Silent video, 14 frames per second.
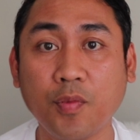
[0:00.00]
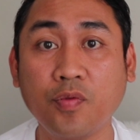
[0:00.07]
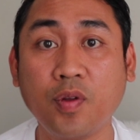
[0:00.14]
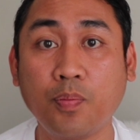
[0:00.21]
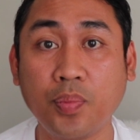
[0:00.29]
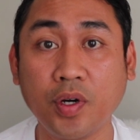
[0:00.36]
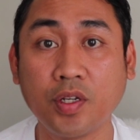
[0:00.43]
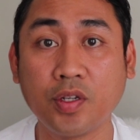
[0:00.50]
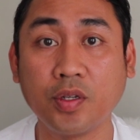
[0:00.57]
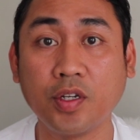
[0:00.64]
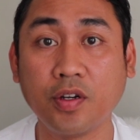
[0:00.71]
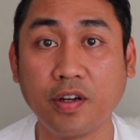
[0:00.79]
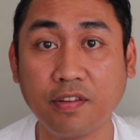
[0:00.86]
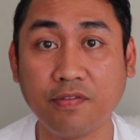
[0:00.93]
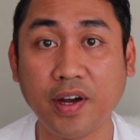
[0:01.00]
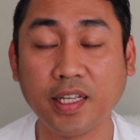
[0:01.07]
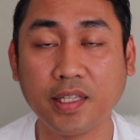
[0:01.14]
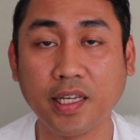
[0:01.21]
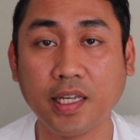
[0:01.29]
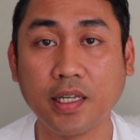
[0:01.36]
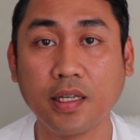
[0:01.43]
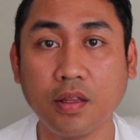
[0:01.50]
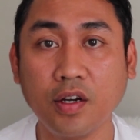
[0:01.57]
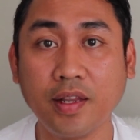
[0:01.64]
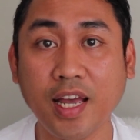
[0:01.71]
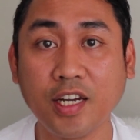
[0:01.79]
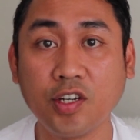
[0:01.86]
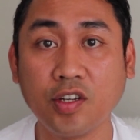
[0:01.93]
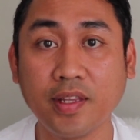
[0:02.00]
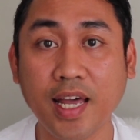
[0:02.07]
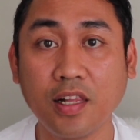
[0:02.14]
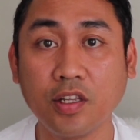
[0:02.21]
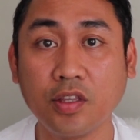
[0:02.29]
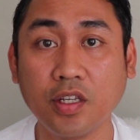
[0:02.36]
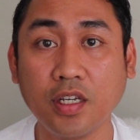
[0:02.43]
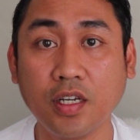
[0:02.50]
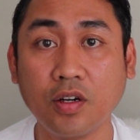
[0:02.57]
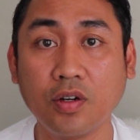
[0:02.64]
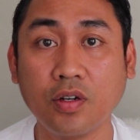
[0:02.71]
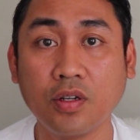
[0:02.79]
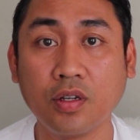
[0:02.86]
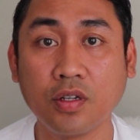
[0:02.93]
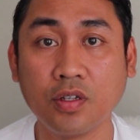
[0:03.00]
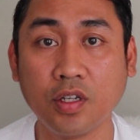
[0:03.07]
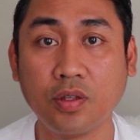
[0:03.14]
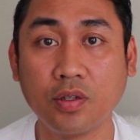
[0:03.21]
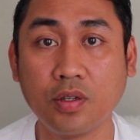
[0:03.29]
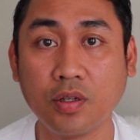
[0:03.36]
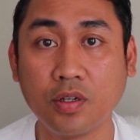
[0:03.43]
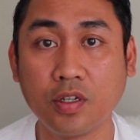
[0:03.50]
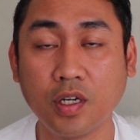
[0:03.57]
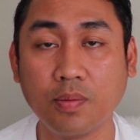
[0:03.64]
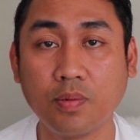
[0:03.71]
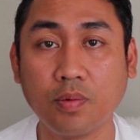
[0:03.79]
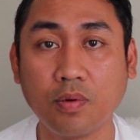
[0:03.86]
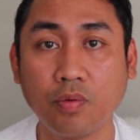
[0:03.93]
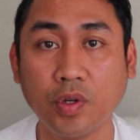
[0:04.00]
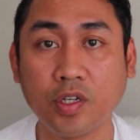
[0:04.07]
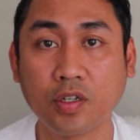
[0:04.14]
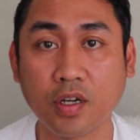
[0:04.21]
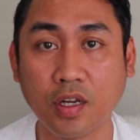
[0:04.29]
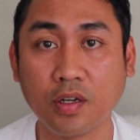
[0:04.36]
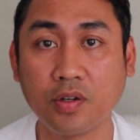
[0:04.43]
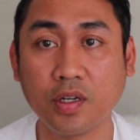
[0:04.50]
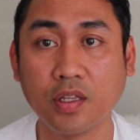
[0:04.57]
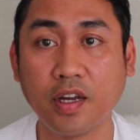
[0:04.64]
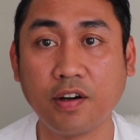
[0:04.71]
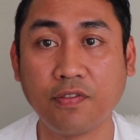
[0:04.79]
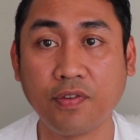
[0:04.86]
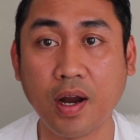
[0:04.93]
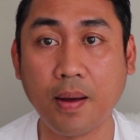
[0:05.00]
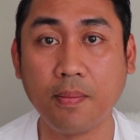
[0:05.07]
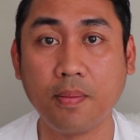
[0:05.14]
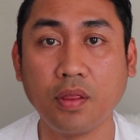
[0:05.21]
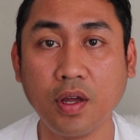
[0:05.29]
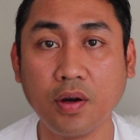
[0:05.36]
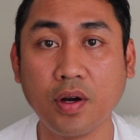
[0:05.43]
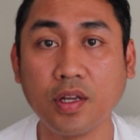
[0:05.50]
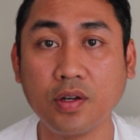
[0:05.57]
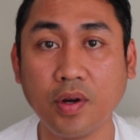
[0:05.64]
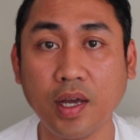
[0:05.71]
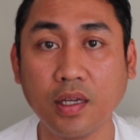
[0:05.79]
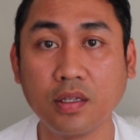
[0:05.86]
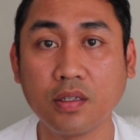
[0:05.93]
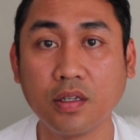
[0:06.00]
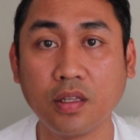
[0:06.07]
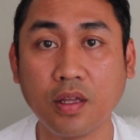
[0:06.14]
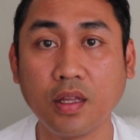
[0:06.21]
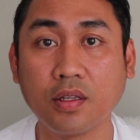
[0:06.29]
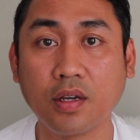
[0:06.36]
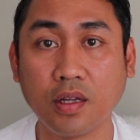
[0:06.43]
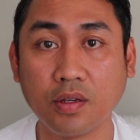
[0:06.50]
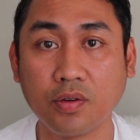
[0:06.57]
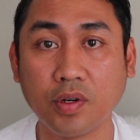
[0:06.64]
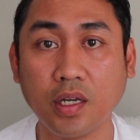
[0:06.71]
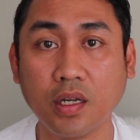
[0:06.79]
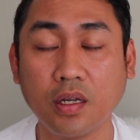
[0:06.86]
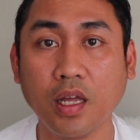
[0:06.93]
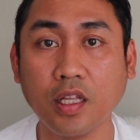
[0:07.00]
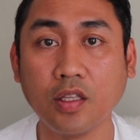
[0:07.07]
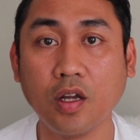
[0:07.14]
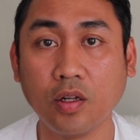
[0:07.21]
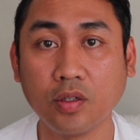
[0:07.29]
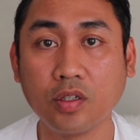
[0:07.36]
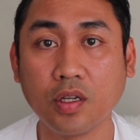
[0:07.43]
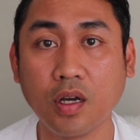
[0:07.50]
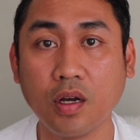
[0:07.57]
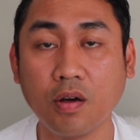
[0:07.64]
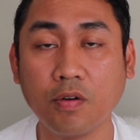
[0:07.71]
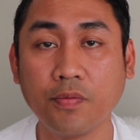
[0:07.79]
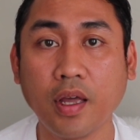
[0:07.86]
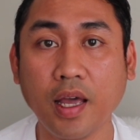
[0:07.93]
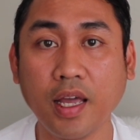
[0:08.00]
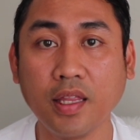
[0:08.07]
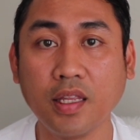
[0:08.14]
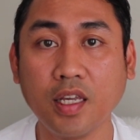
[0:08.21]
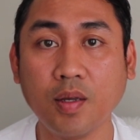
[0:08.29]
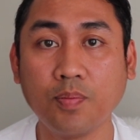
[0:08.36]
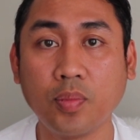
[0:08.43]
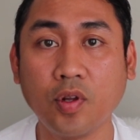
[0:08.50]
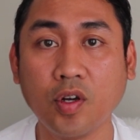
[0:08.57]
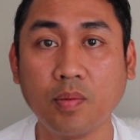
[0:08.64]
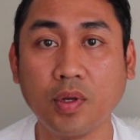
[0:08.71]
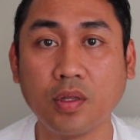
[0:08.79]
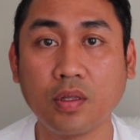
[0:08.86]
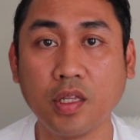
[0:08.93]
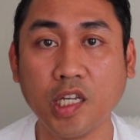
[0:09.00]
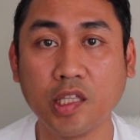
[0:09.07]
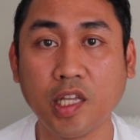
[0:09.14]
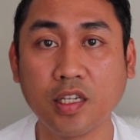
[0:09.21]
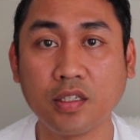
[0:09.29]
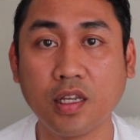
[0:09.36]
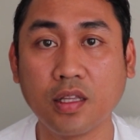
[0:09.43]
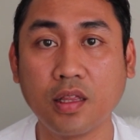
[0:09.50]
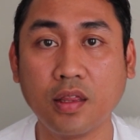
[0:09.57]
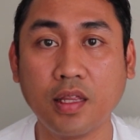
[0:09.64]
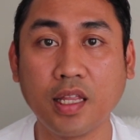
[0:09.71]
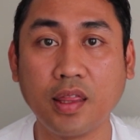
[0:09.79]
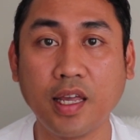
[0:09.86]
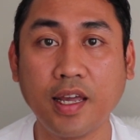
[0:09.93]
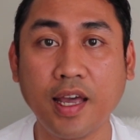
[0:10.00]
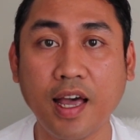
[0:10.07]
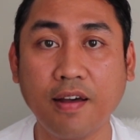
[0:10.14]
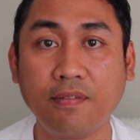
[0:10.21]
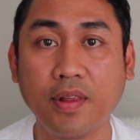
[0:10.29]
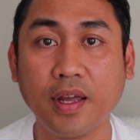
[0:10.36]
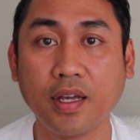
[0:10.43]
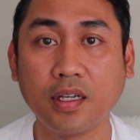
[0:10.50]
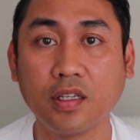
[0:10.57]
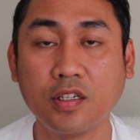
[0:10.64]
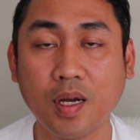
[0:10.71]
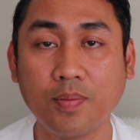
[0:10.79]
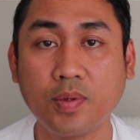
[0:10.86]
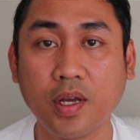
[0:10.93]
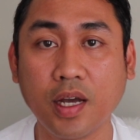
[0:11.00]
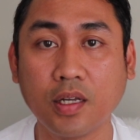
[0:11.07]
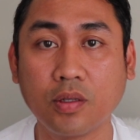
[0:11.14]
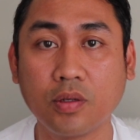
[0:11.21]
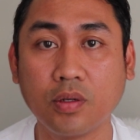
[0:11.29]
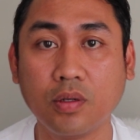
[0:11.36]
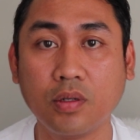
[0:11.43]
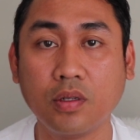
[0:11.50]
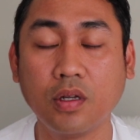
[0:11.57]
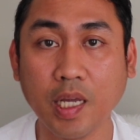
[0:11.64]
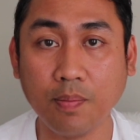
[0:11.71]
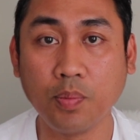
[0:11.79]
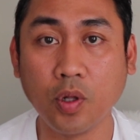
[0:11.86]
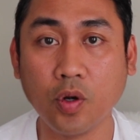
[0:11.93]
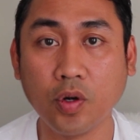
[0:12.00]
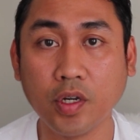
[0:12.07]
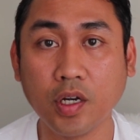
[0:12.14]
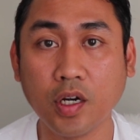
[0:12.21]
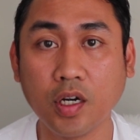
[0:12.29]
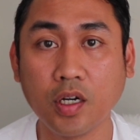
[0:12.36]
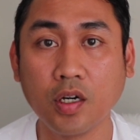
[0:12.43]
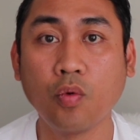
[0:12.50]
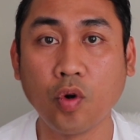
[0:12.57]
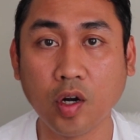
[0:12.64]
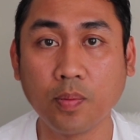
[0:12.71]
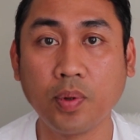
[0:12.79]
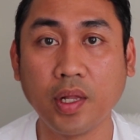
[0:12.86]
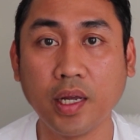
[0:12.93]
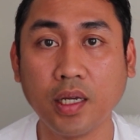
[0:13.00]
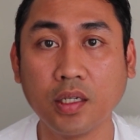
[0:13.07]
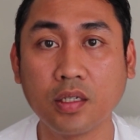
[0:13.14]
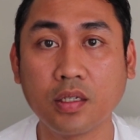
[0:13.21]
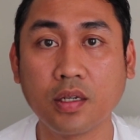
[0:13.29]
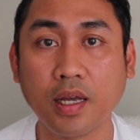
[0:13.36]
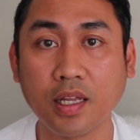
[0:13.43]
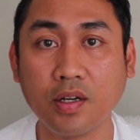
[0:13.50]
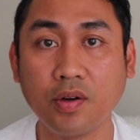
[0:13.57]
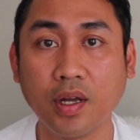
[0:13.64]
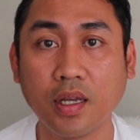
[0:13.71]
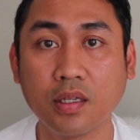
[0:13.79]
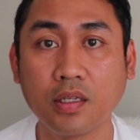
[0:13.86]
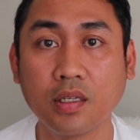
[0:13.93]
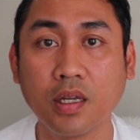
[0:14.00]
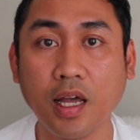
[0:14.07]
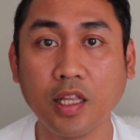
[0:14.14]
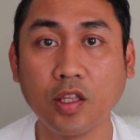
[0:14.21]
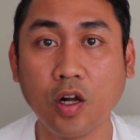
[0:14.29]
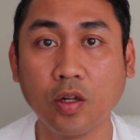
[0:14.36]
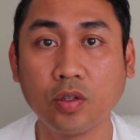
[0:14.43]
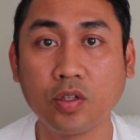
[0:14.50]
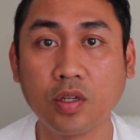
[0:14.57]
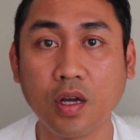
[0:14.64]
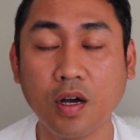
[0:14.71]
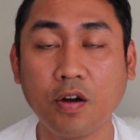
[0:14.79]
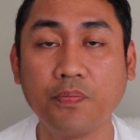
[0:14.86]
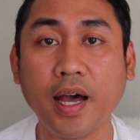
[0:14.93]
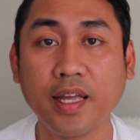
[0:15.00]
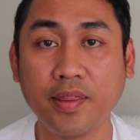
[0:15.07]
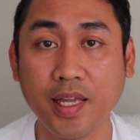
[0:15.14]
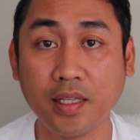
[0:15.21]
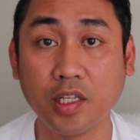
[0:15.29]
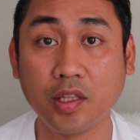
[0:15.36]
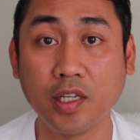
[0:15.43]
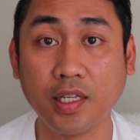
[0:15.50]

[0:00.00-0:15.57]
of the person you're inviting, their nationality or citizenship, which country they're from, their address in that country, and also any employment details that they have, like job title, employer, workplace address, and also identity